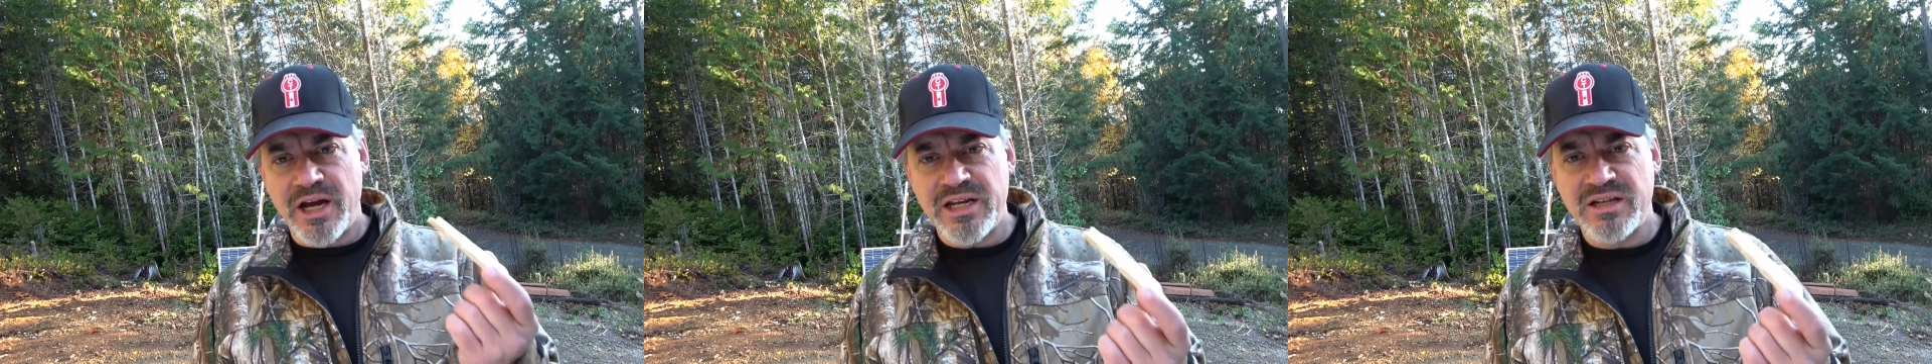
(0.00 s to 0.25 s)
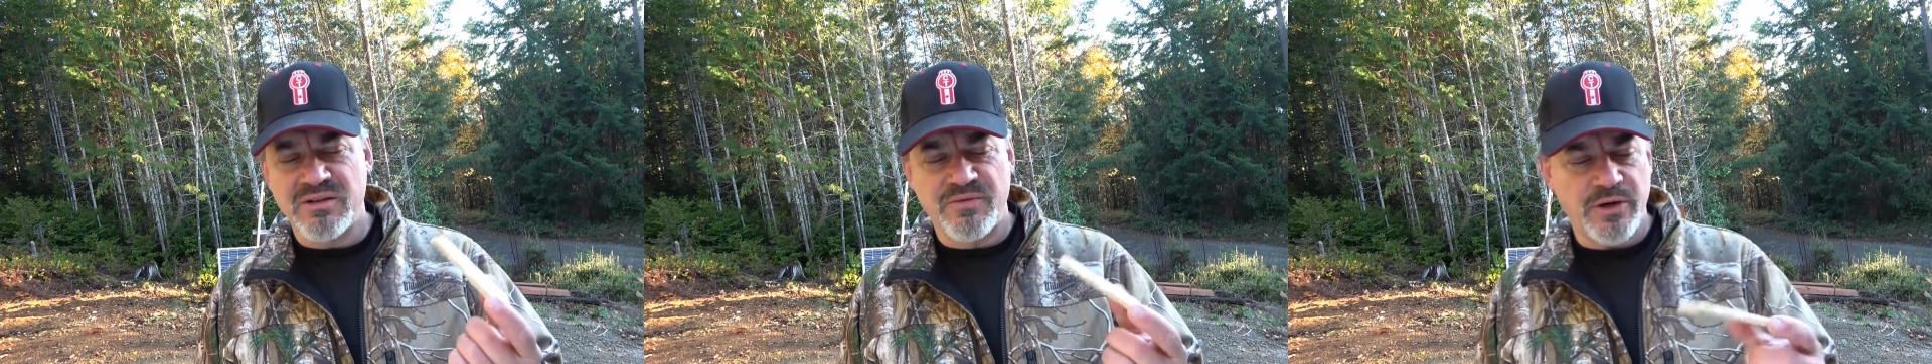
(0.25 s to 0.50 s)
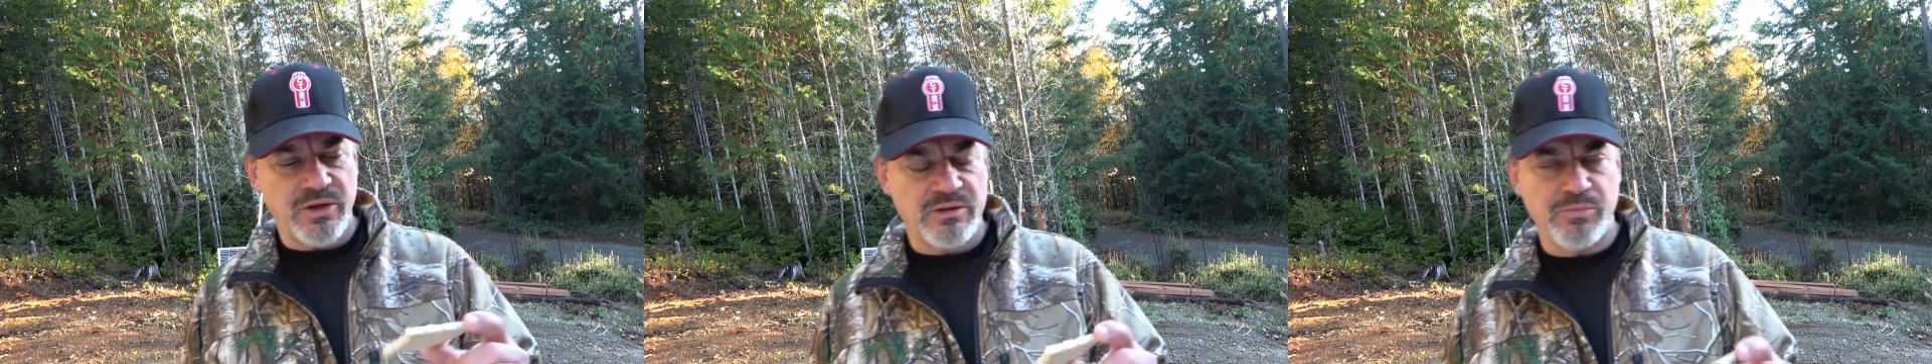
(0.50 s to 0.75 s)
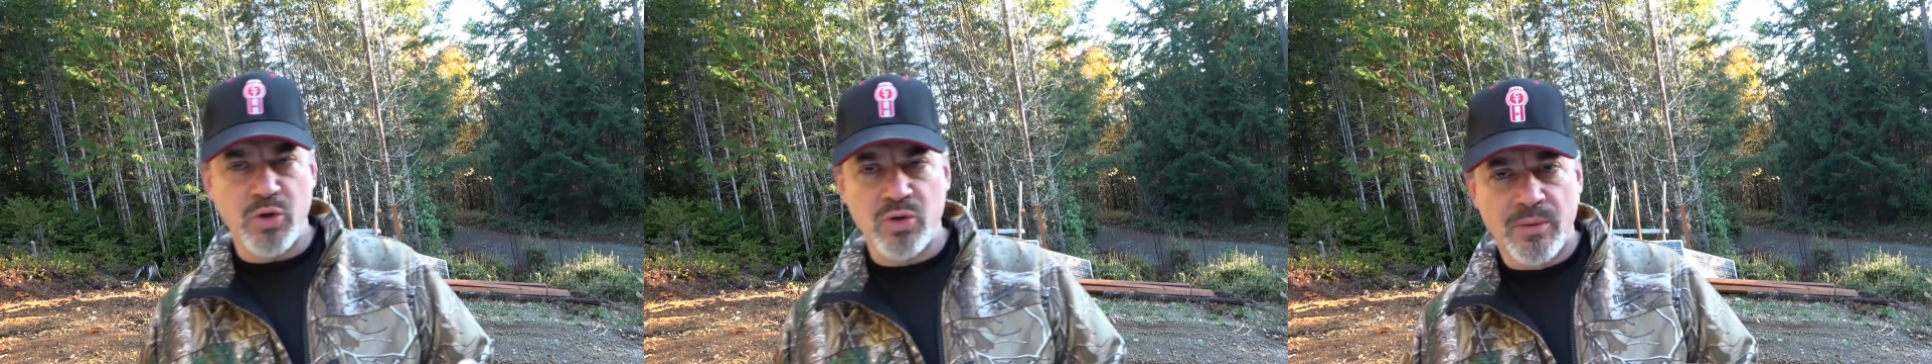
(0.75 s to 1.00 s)
honey isn't very
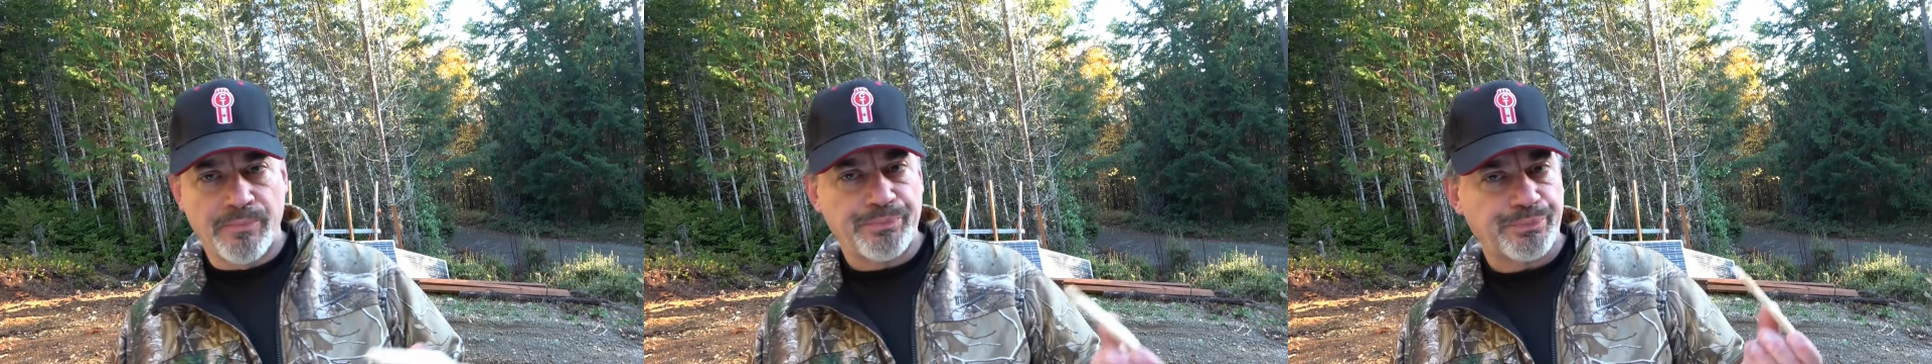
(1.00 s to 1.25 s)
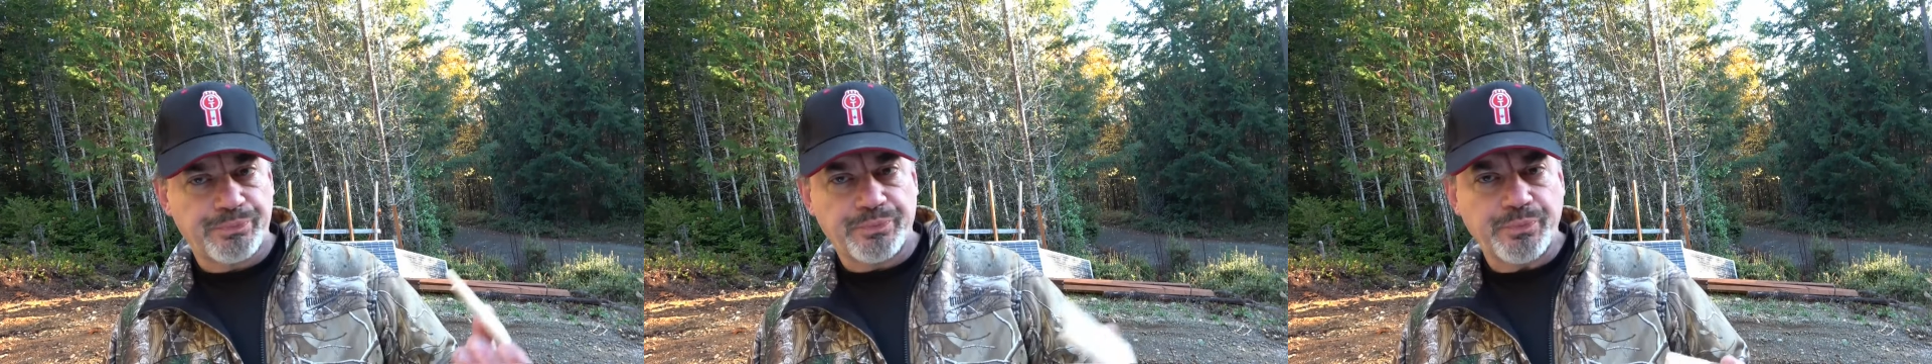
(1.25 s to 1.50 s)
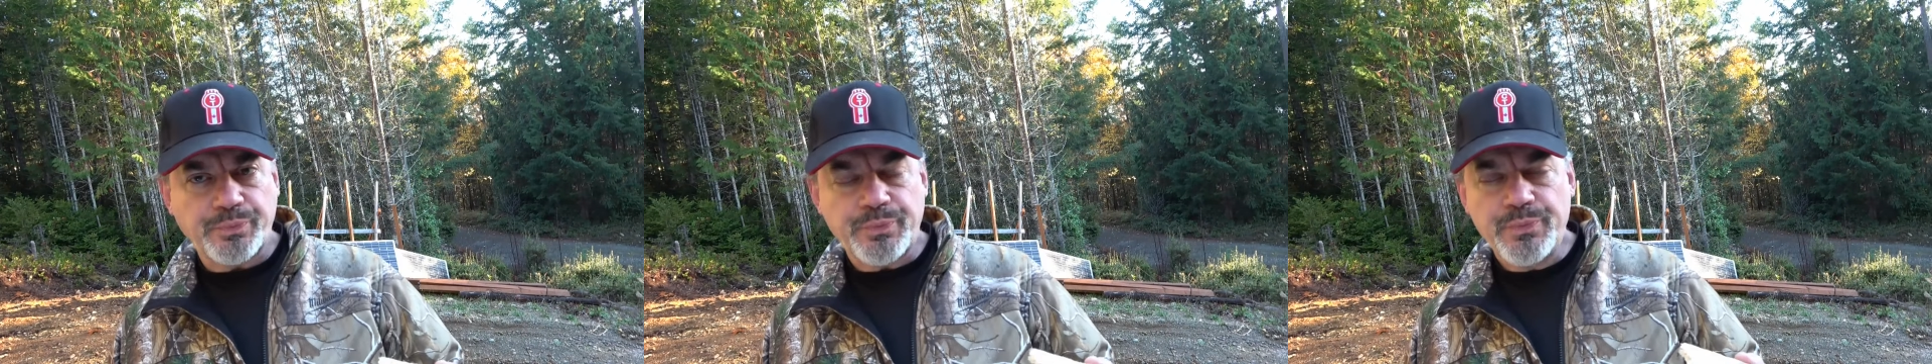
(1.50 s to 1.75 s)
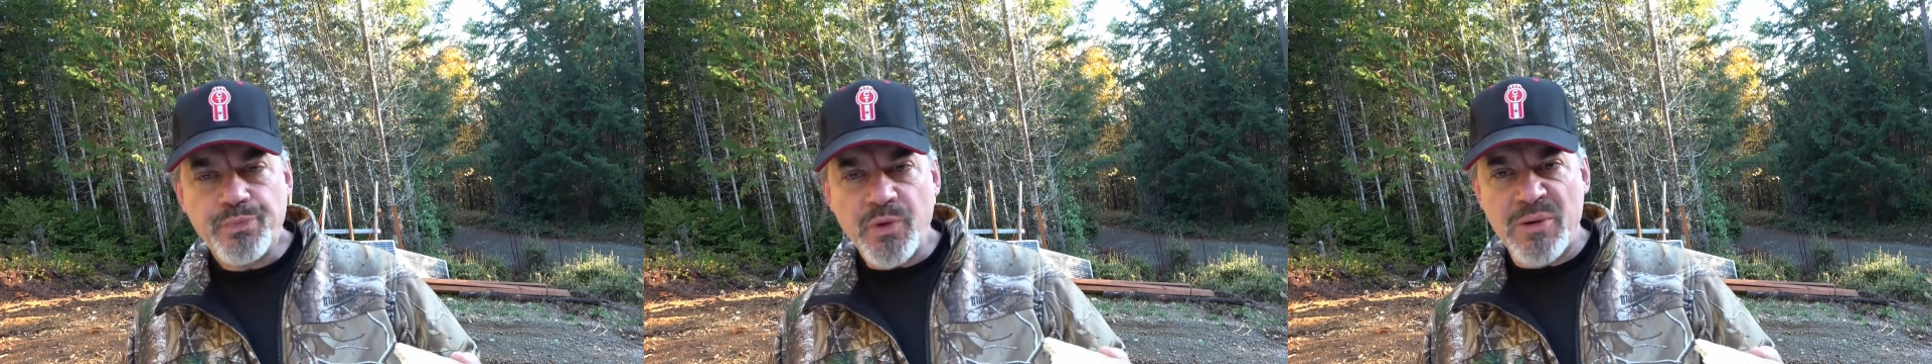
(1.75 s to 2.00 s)
smooth,
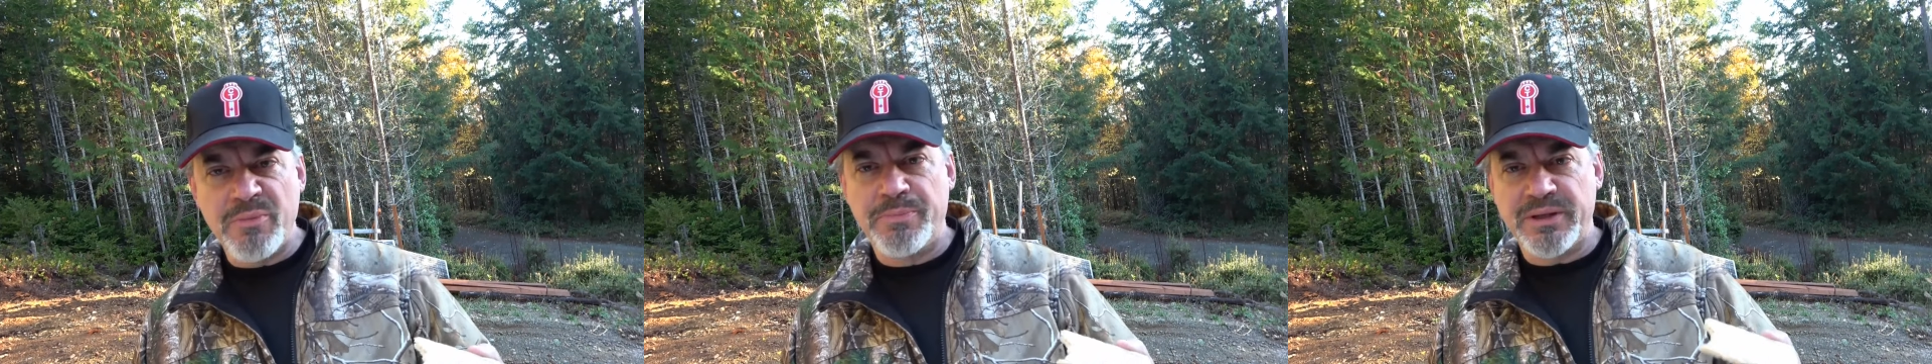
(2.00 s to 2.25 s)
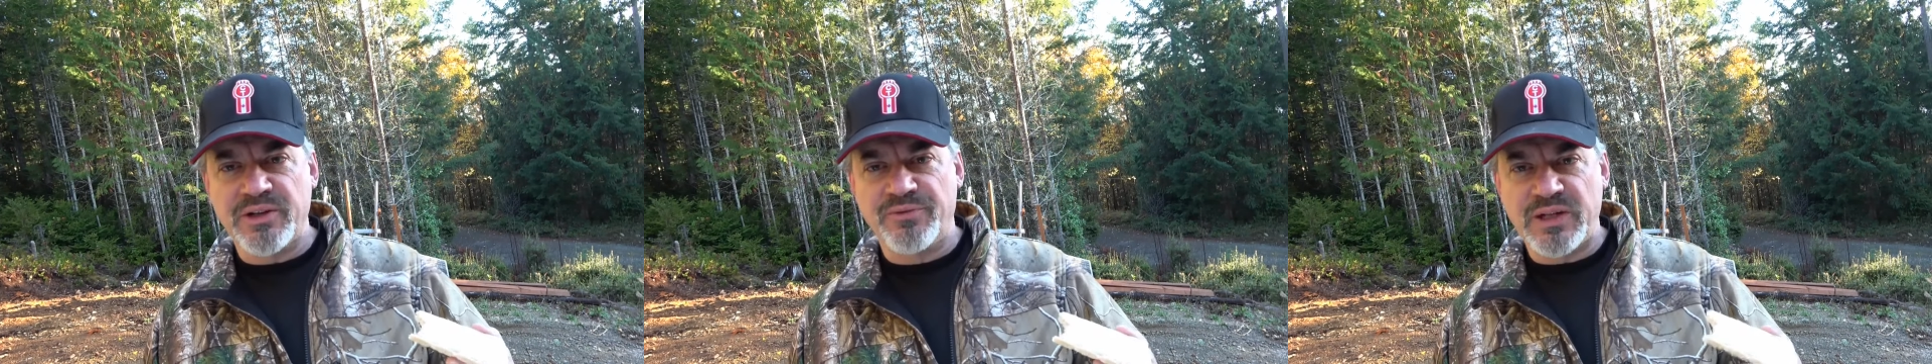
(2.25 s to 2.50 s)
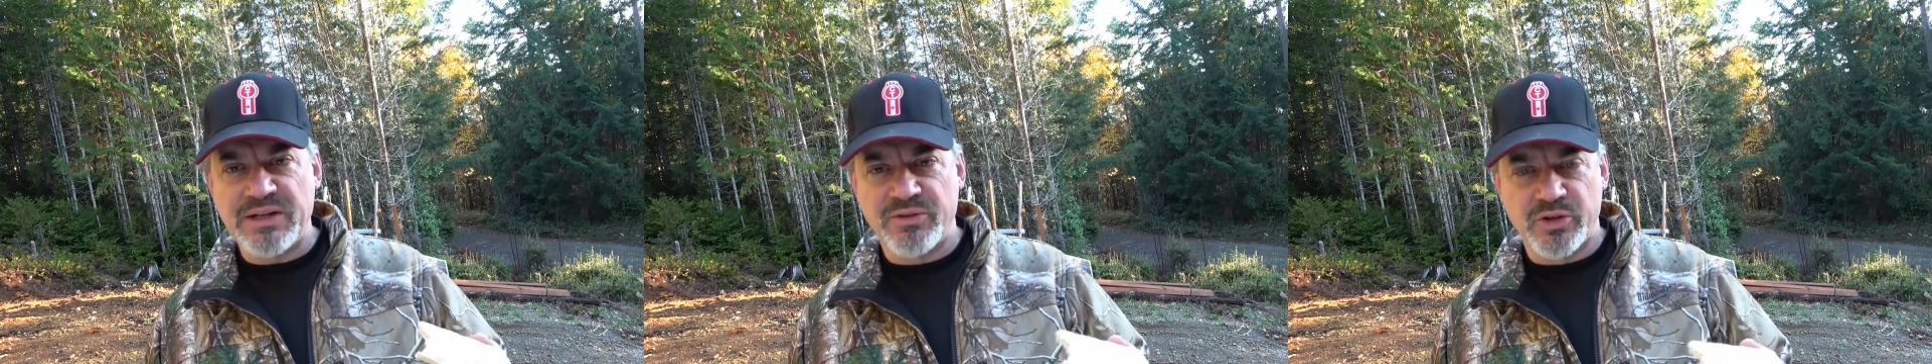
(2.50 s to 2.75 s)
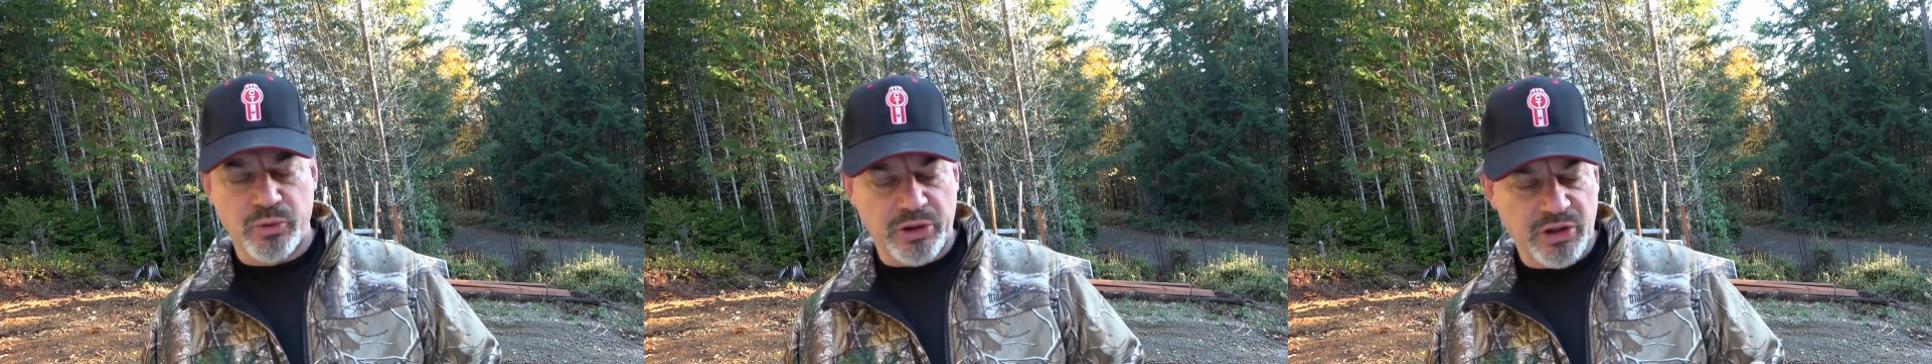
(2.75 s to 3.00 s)
but the flavor
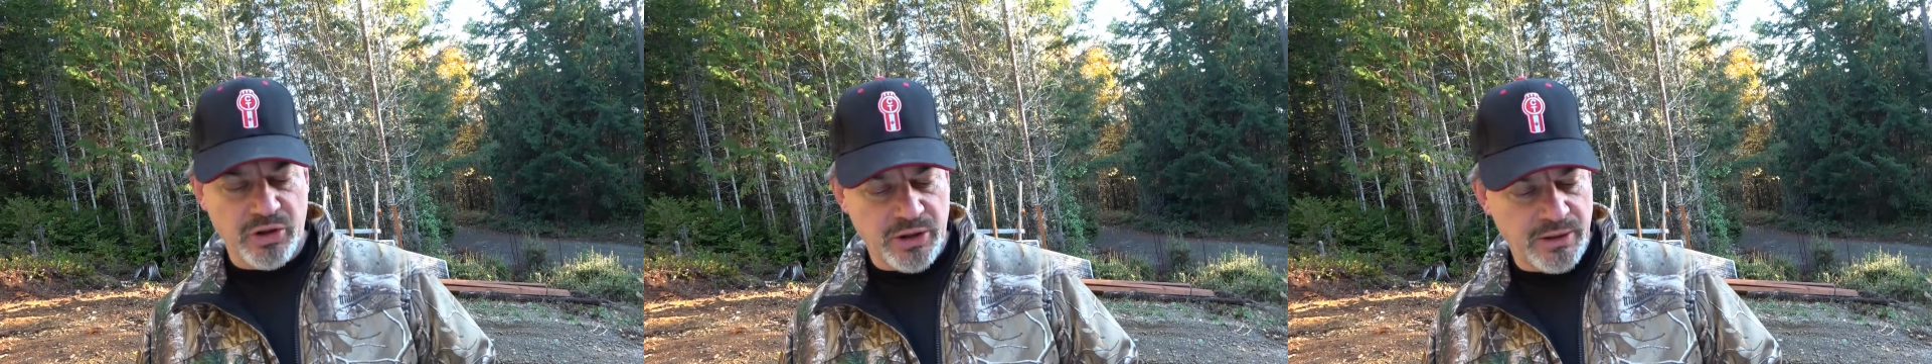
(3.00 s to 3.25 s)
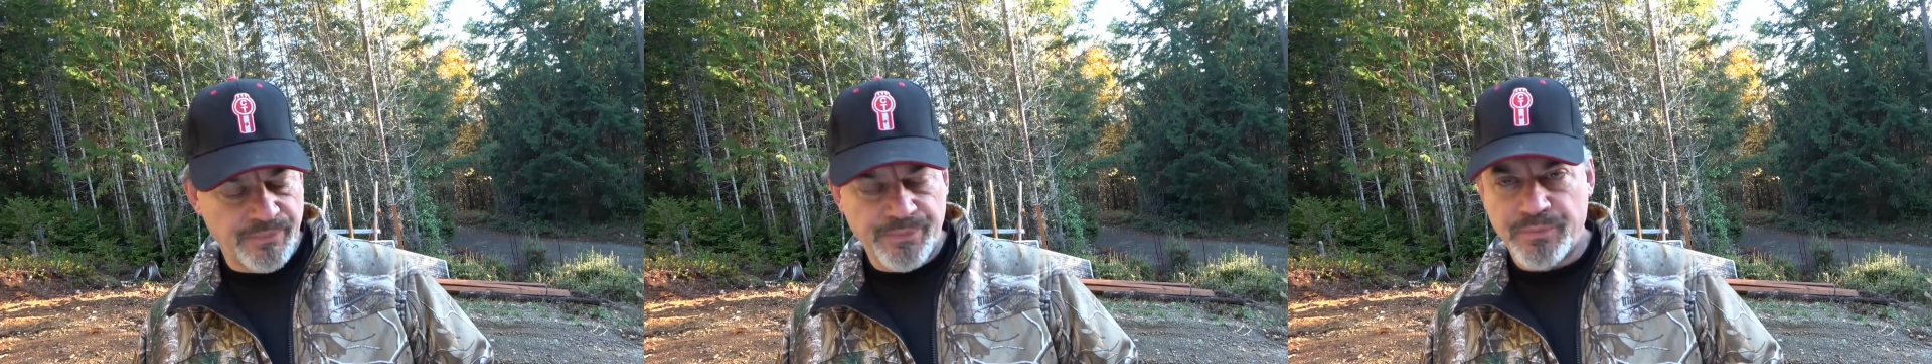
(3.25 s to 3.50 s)
is really good.